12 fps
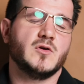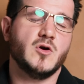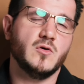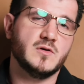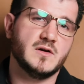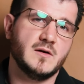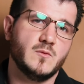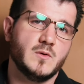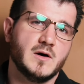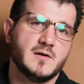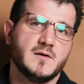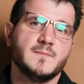coconut
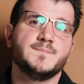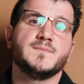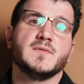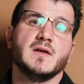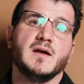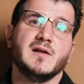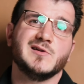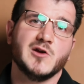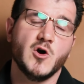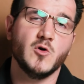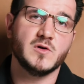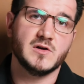water and
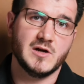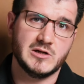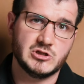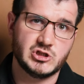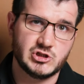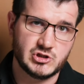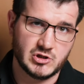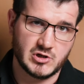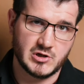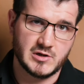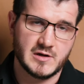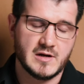coconut
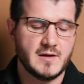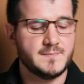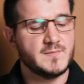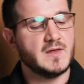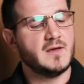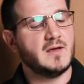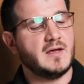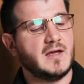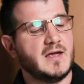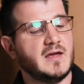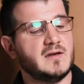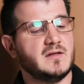sugar,
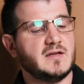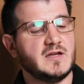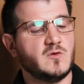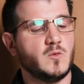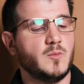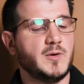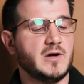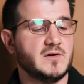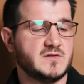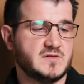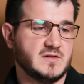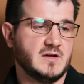and equal
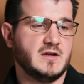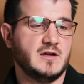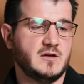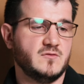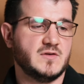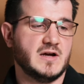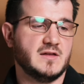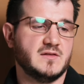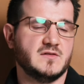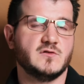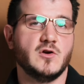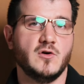parts, and you've got
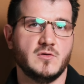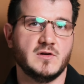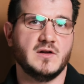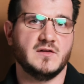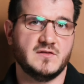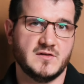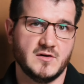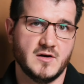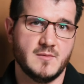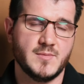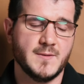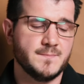this coconut
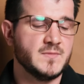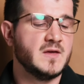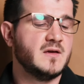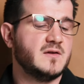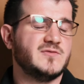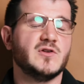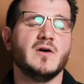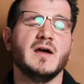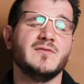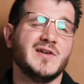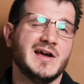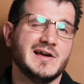syrup. If you don't
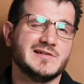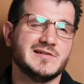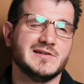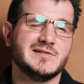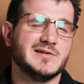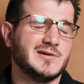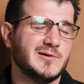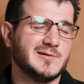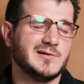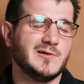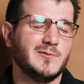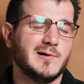have access to
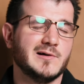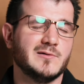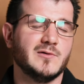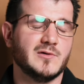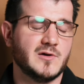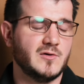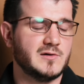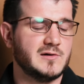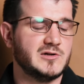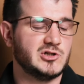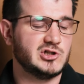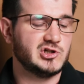coconut water or
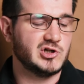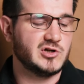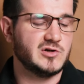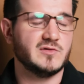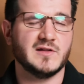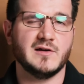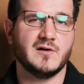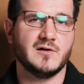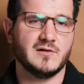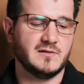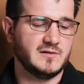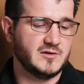coconut sugar, they
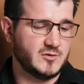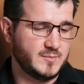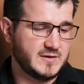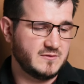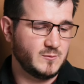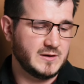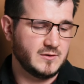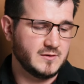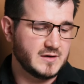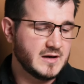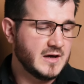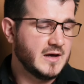are a little bit
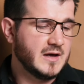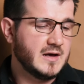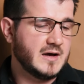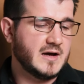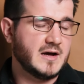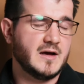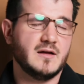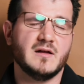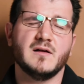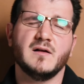weird. A